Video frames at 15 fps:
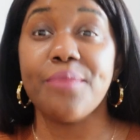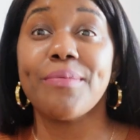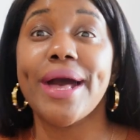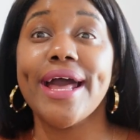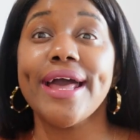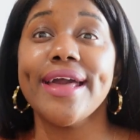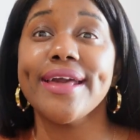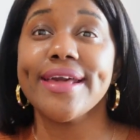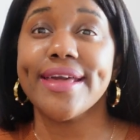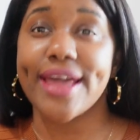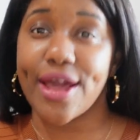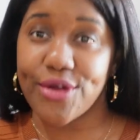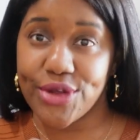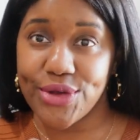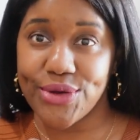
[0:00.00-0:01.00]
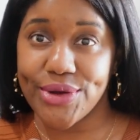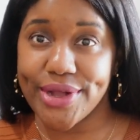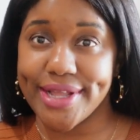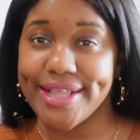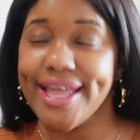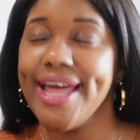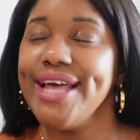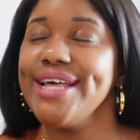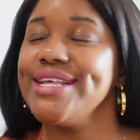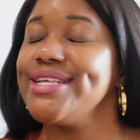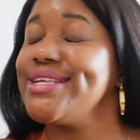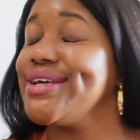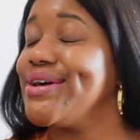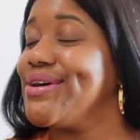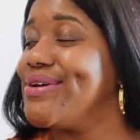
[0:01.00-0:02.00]
my carry-on.
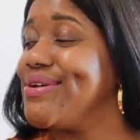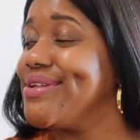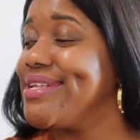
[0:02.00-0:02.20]
So